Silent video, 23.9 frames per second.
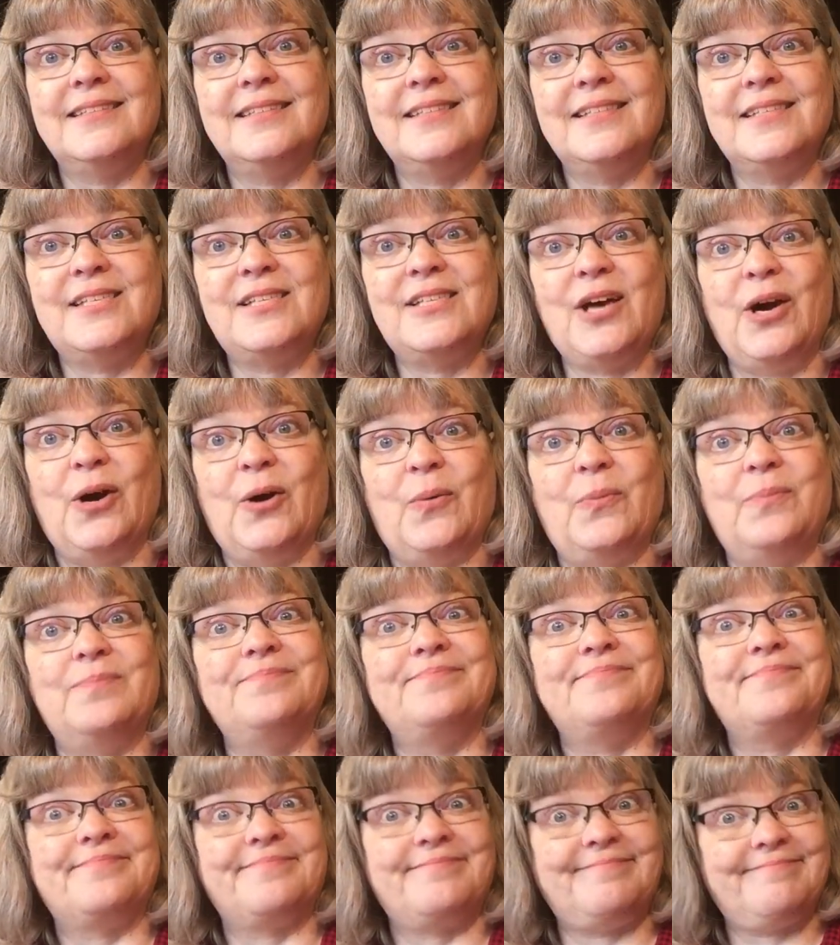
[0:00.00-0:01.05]
So
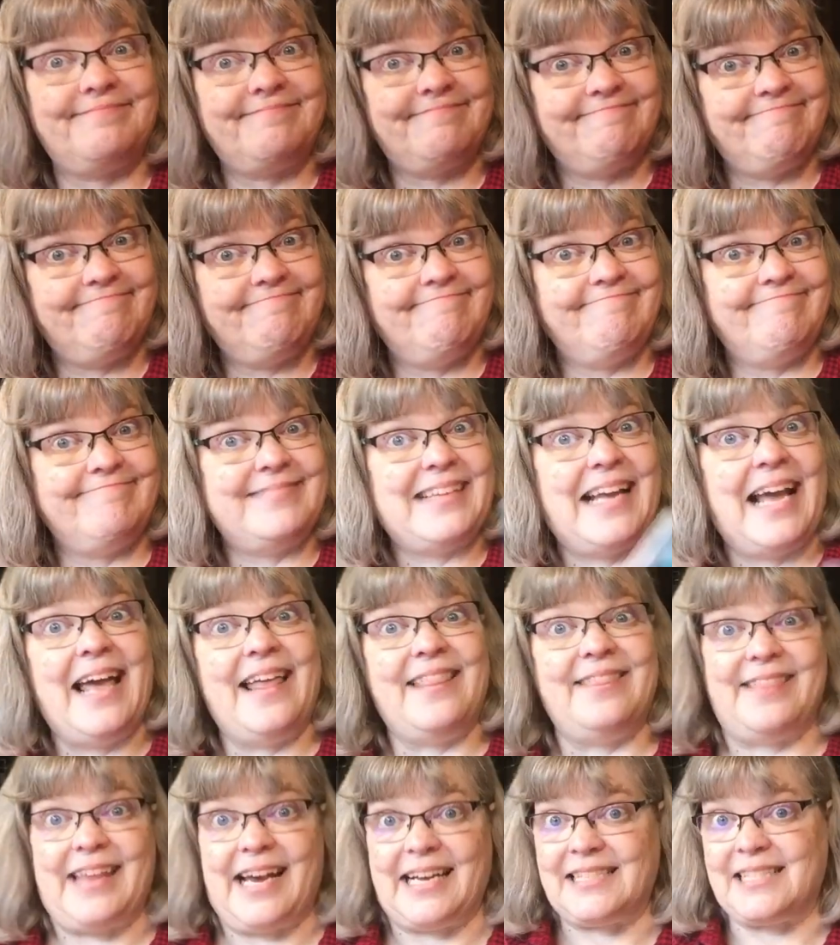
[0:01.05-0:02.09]

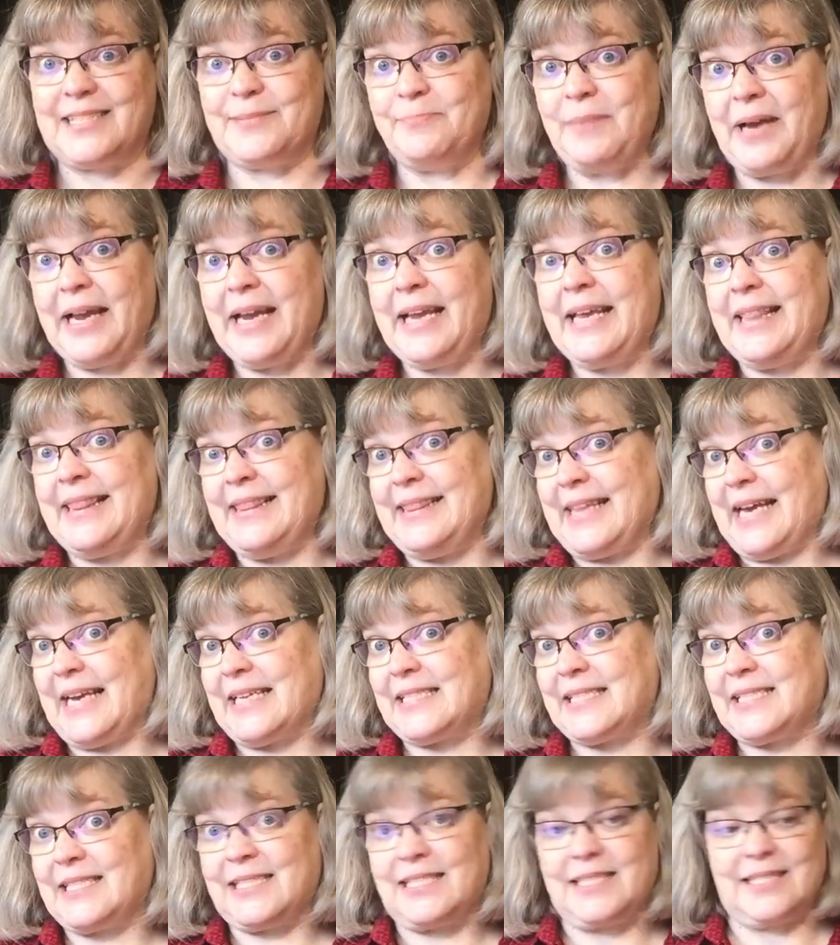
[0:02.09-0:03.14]
that's my
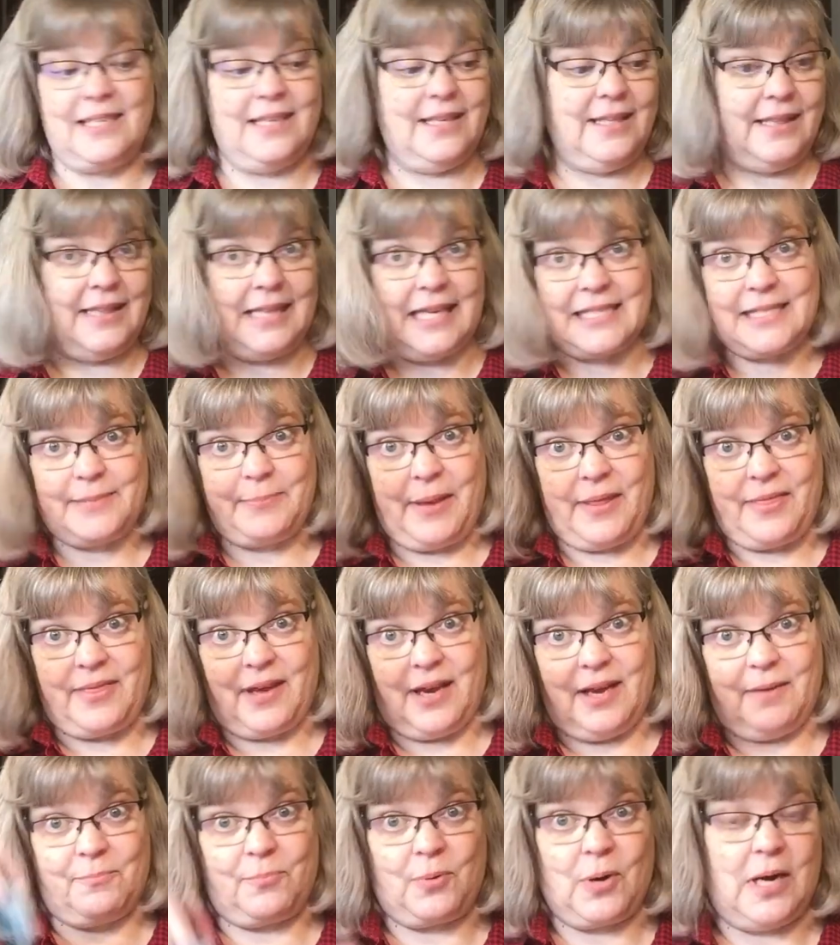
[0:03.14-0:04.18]
that's that's my
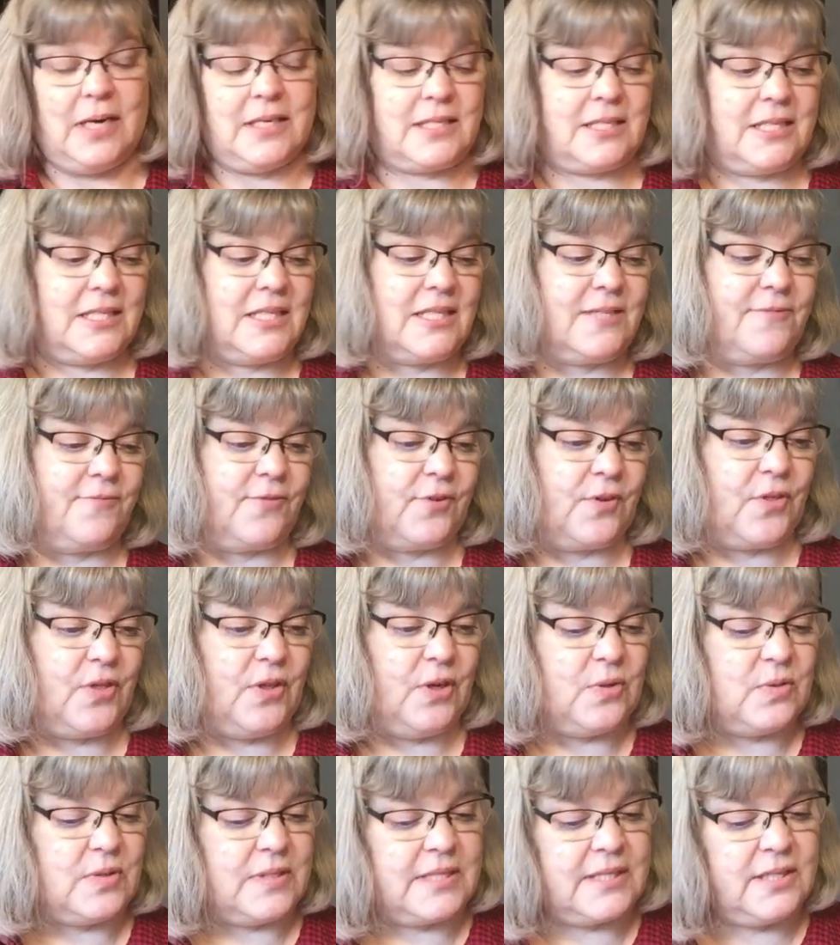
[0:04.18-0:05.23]
thought process for
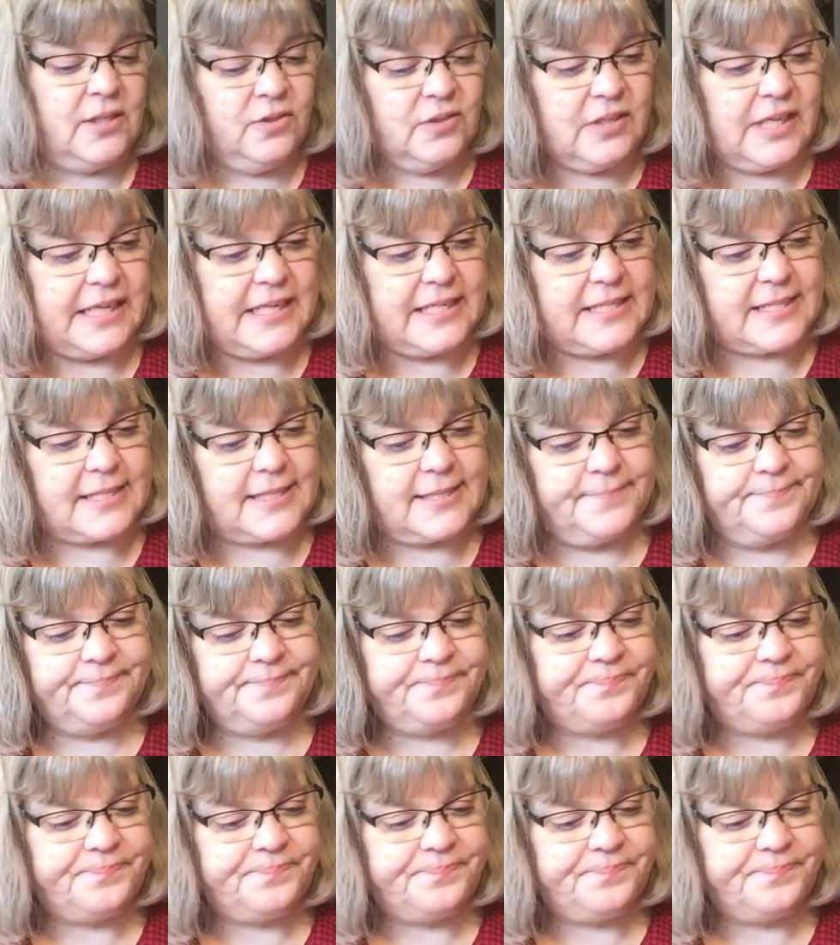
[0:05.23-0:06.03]
those sulkies.